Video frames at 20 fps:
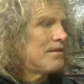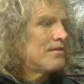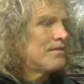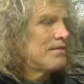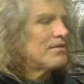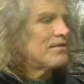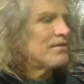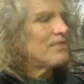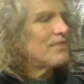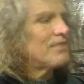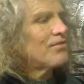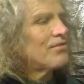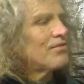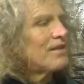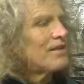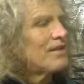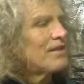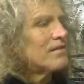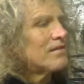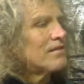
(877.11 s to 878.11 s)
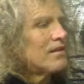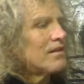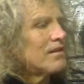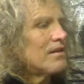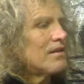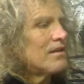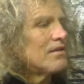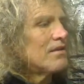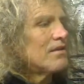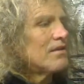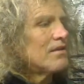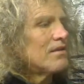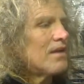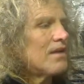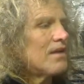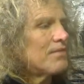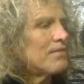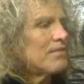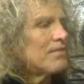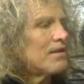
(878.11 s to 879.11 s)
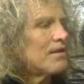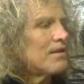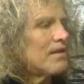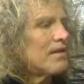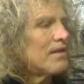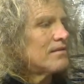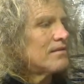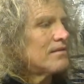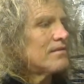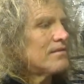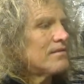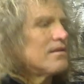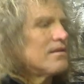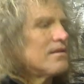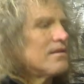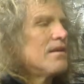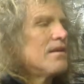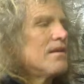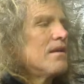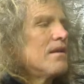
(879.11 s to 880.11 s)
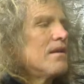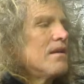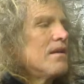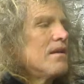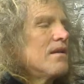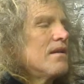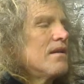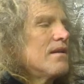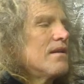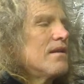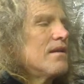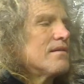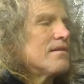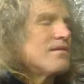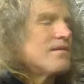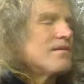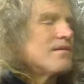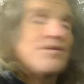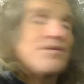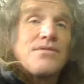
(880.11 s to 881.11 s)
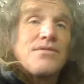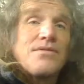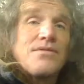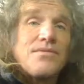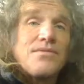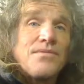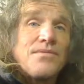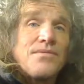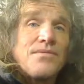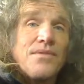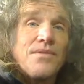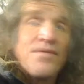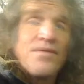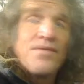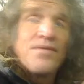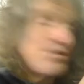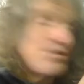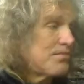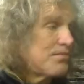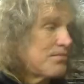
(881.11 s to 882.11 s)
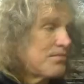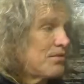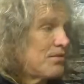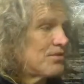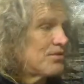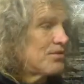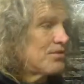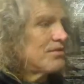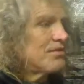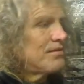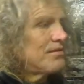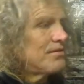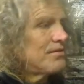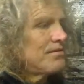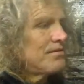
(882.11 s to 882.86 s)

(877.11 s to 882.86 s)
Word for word: See, so that's the thing you, you got to realize is, it's this, the first motion